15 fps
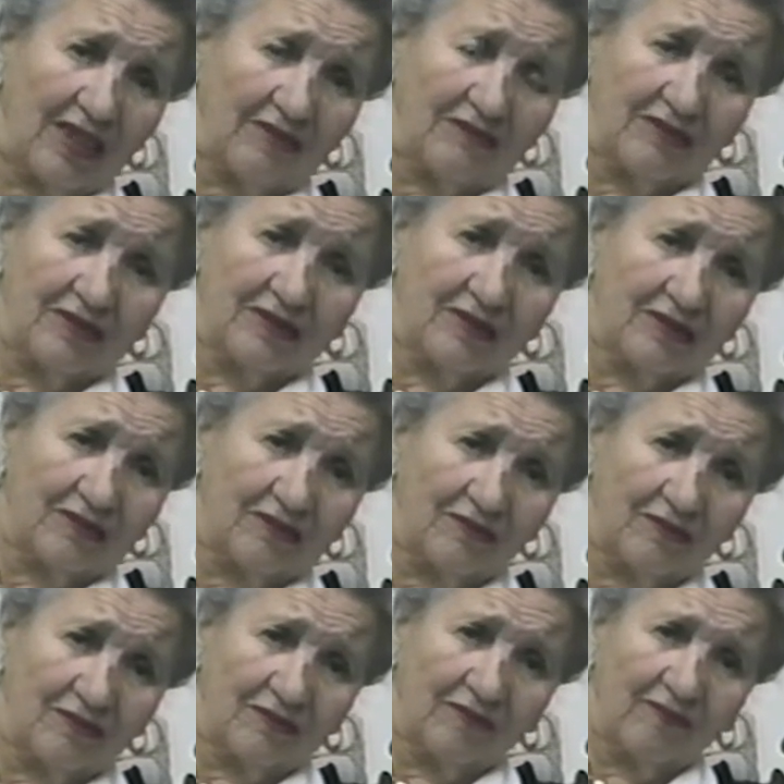traveled
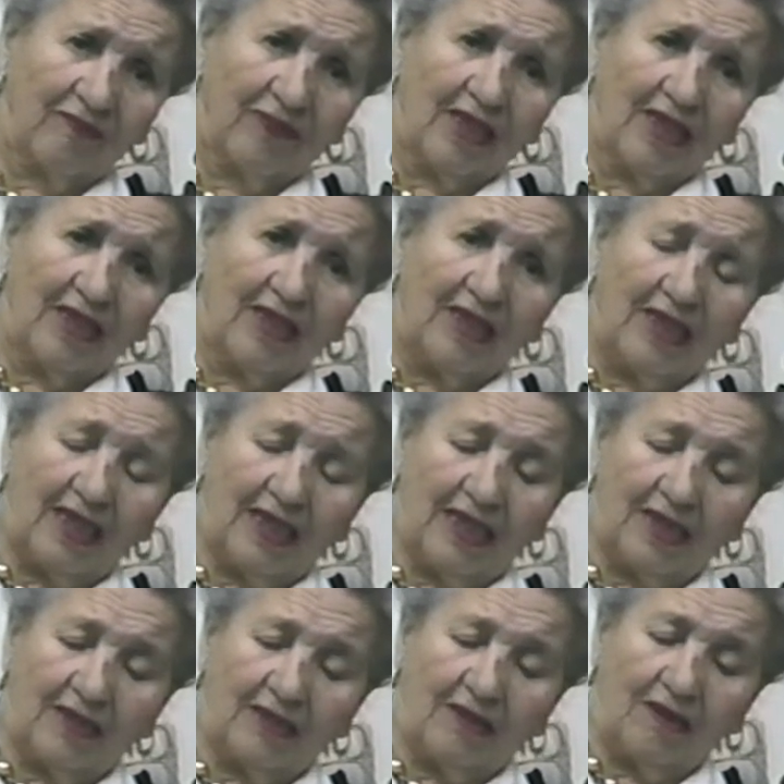
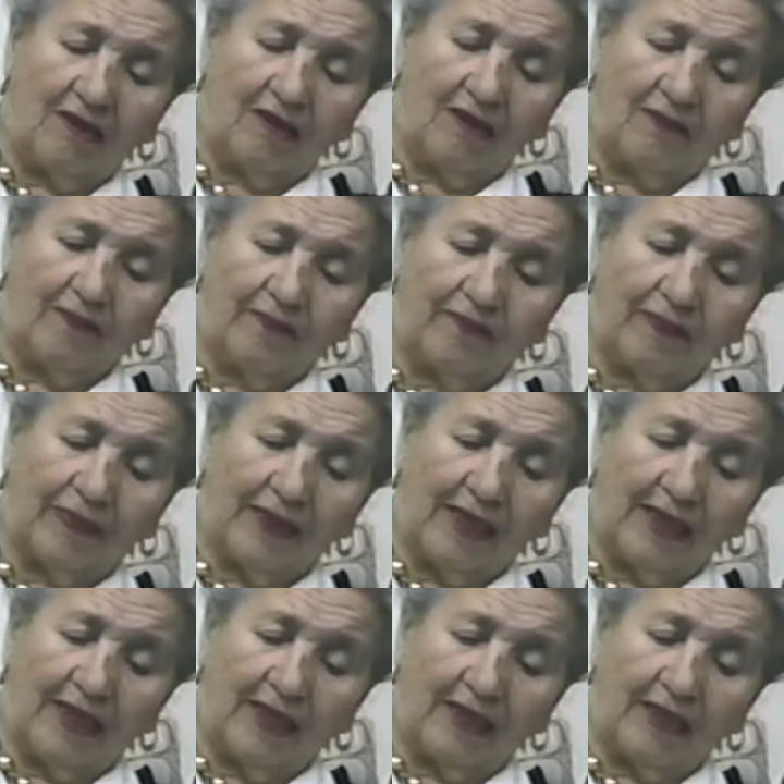and all. And
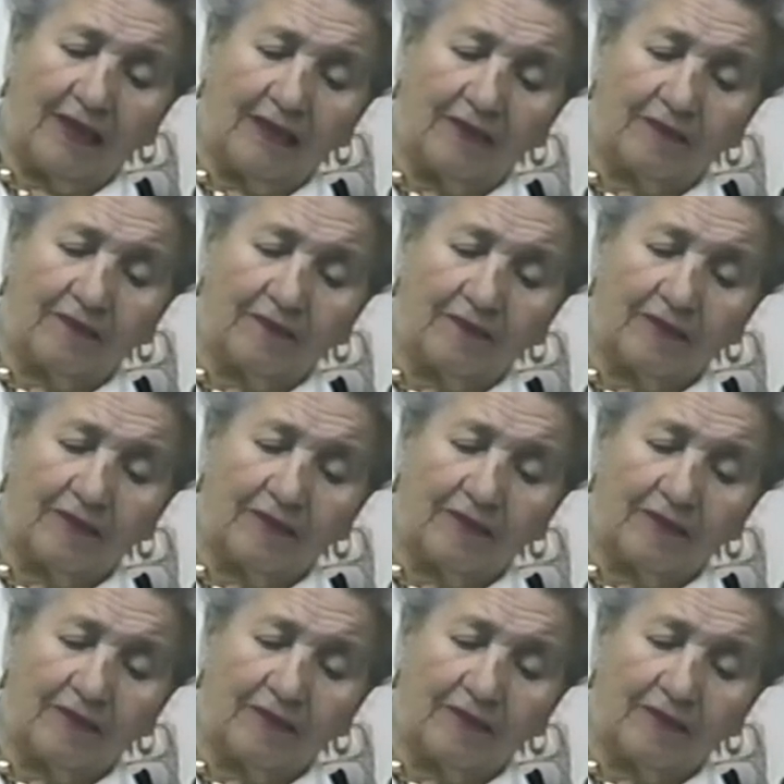uh,